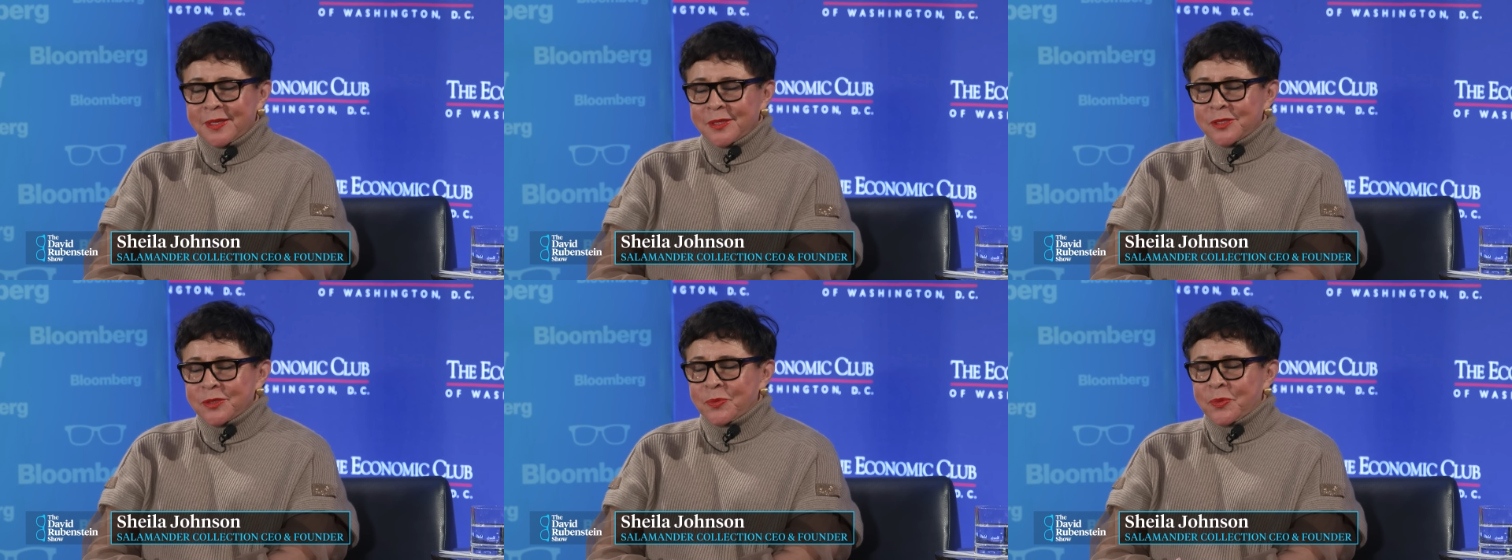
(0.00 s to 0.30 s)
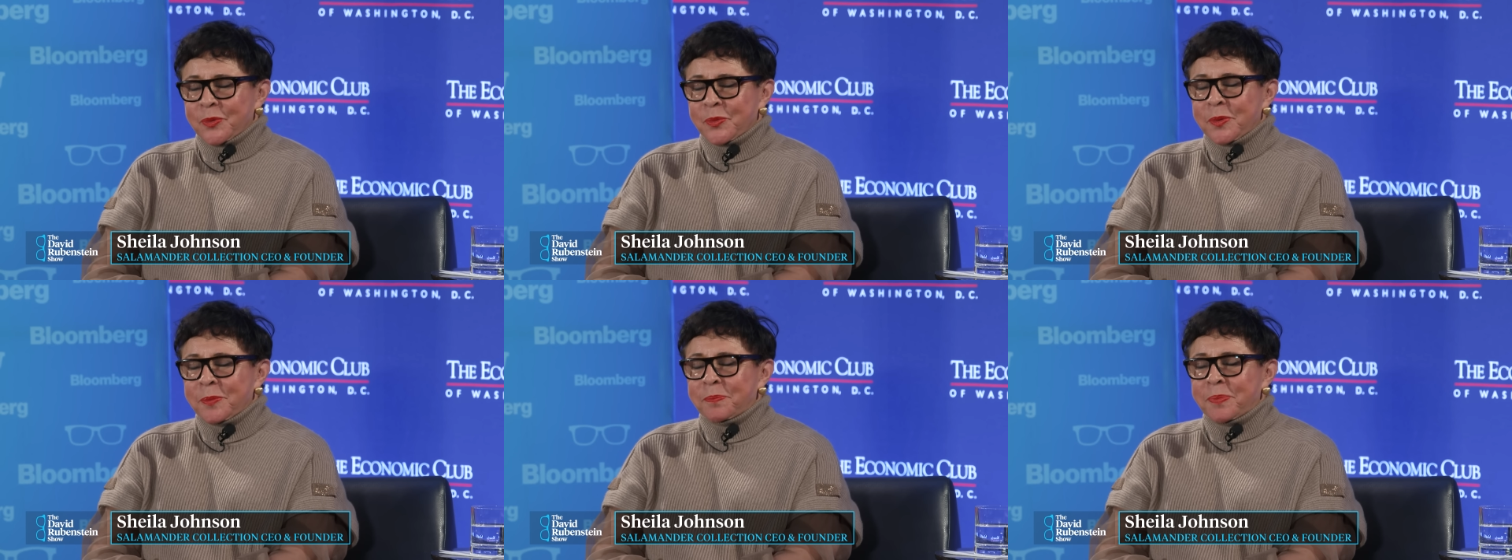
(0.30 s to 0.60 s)
So
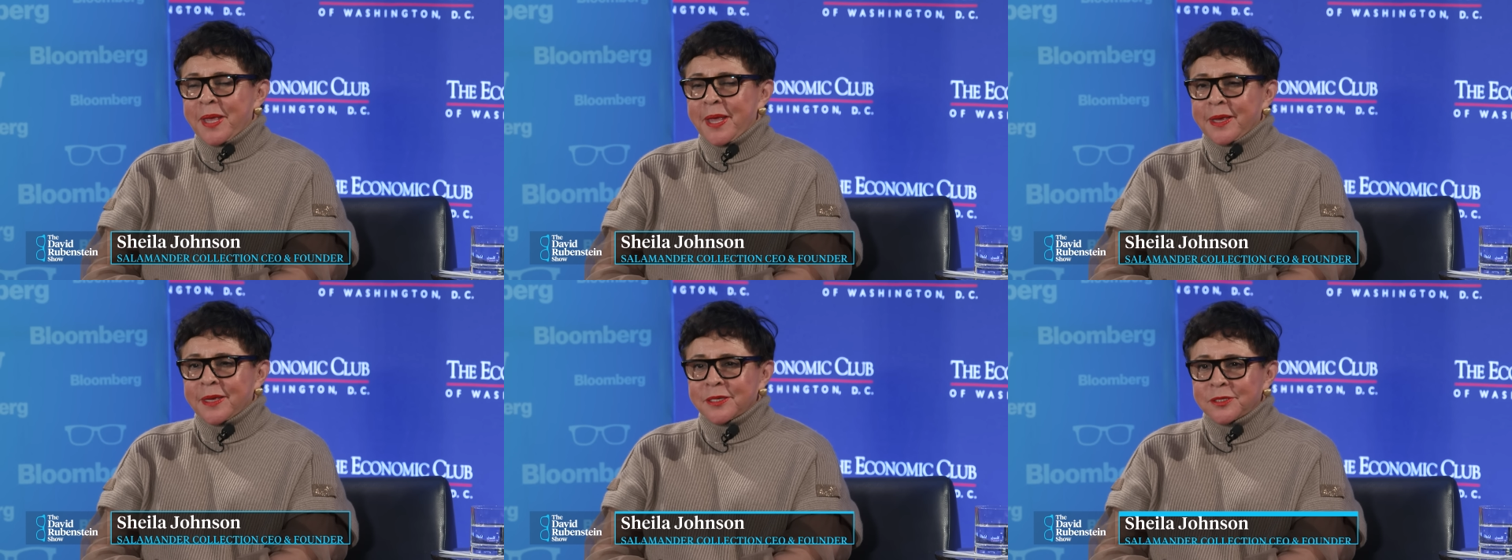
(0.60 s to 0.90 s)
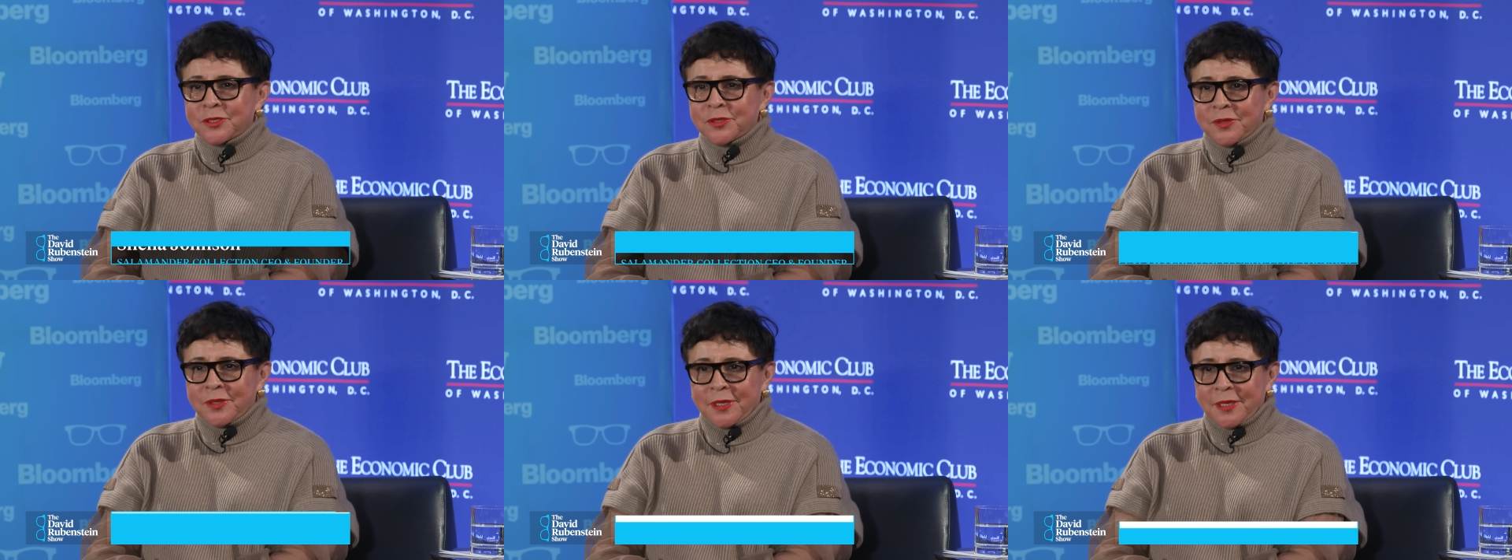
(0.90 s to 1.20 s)
we went back
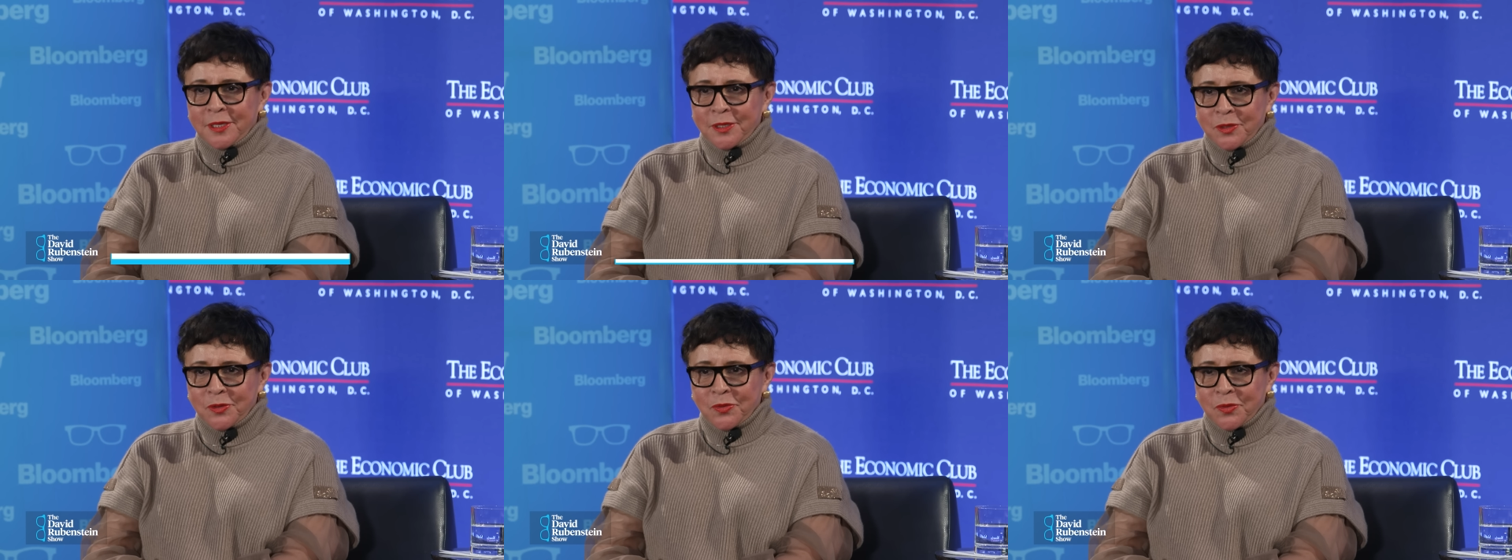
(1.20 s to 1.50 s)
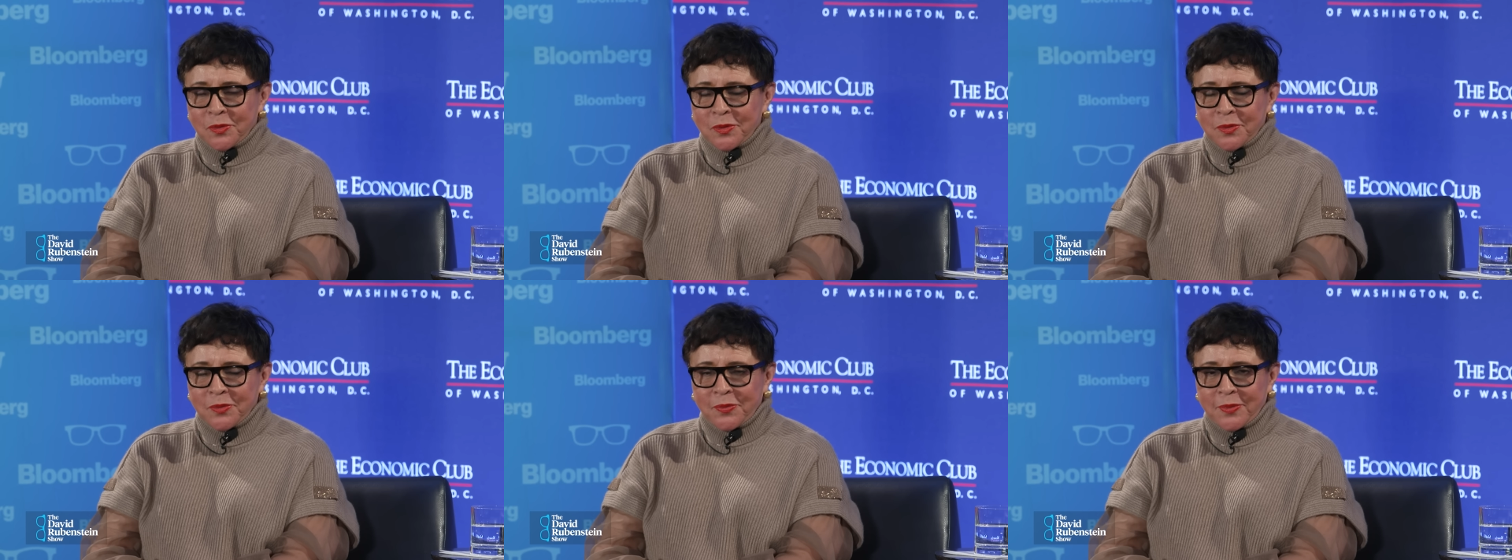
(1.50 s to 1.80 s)
into the
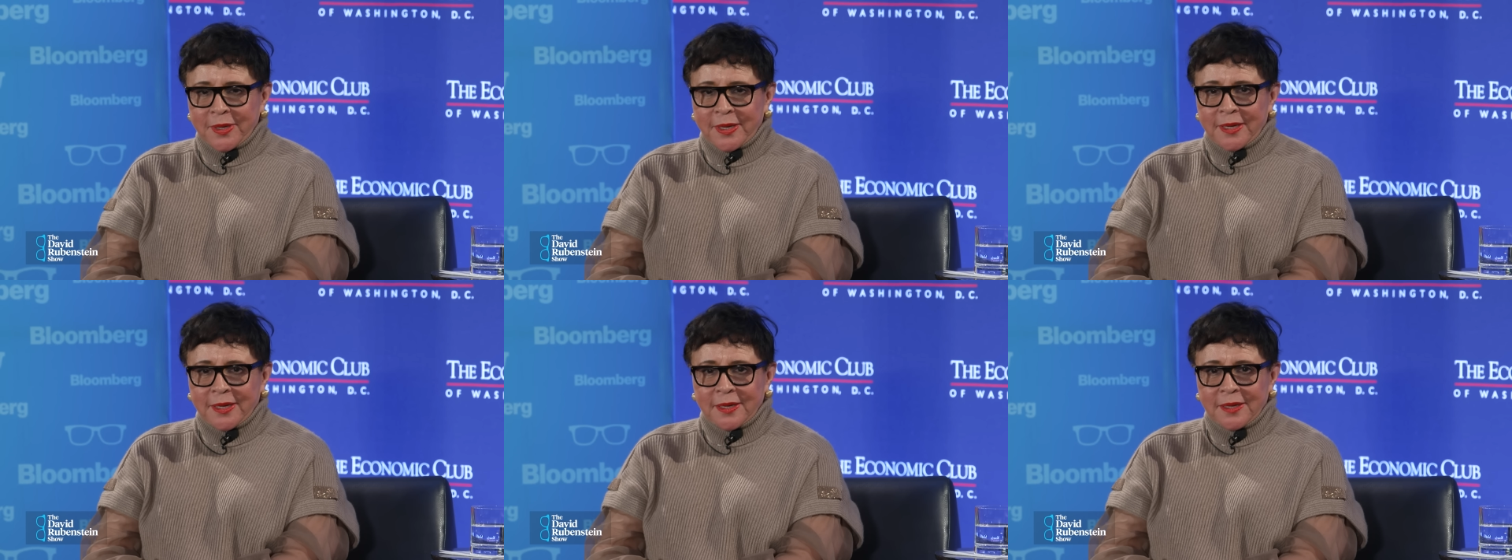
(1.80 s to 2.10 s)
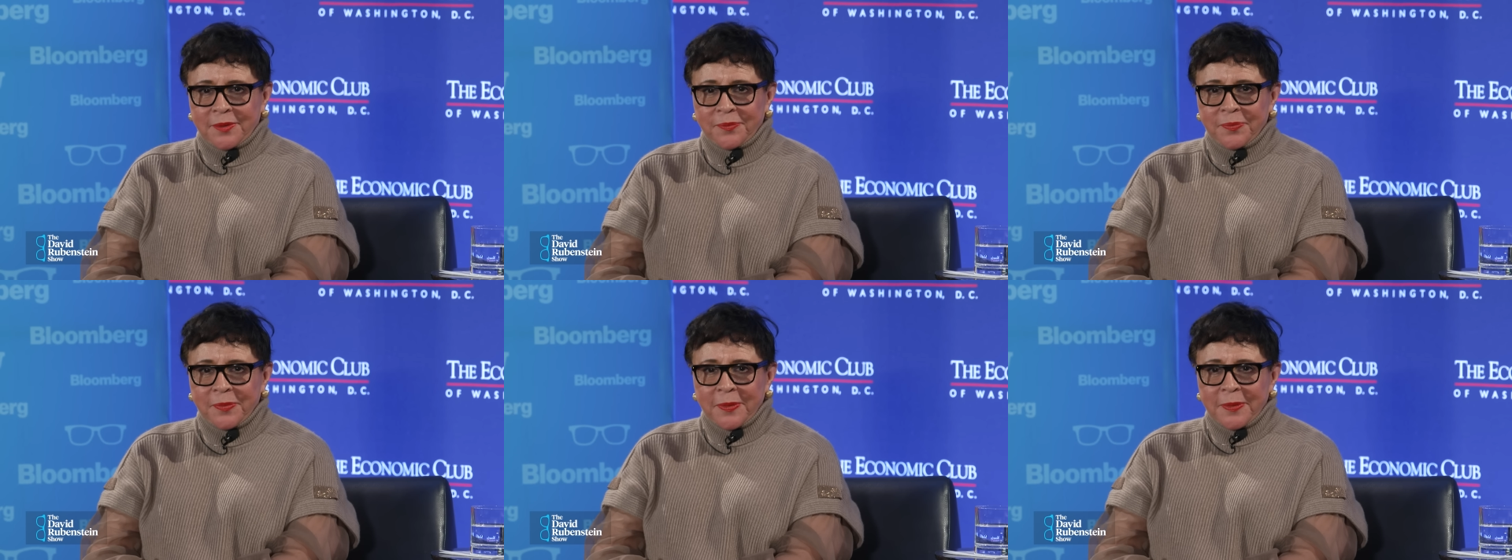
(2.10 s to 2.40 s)
indoor
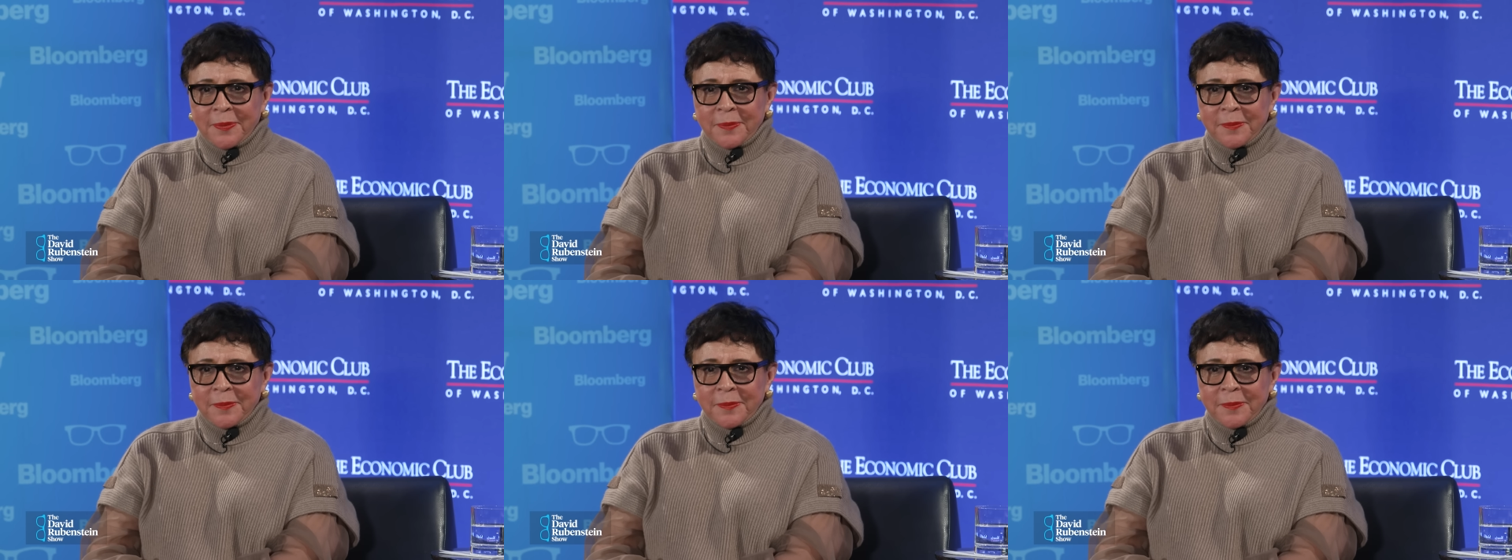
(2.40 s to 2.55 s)
arena,